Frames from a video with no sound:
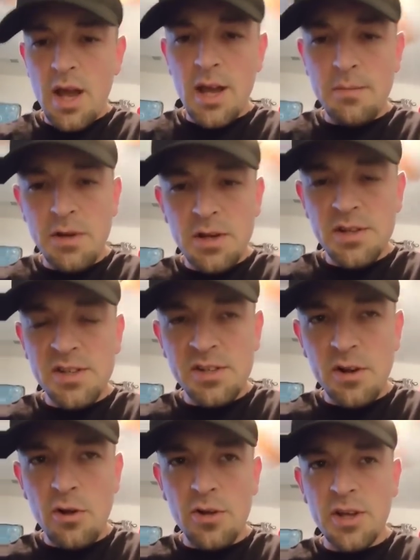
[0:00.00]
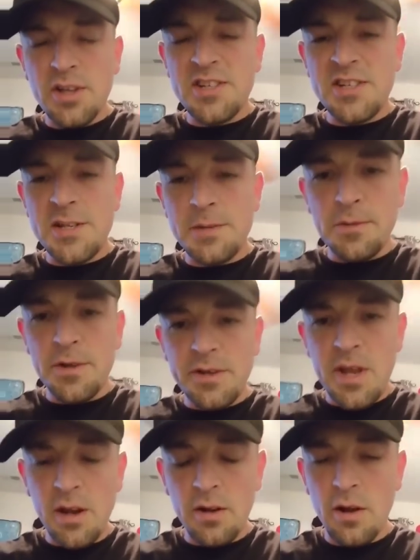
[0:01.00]
had me installing similar
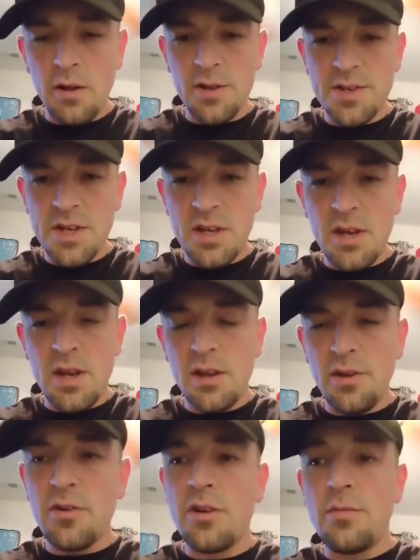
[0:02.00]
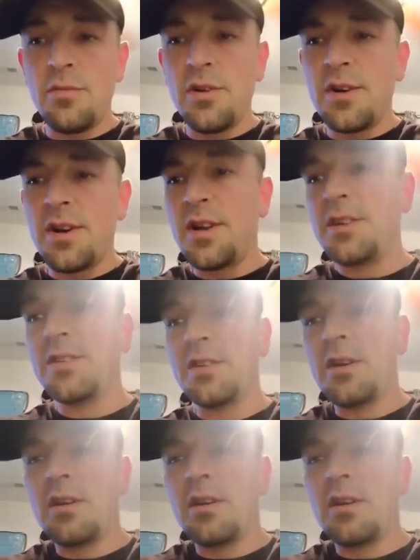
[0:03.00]
technology in your communities,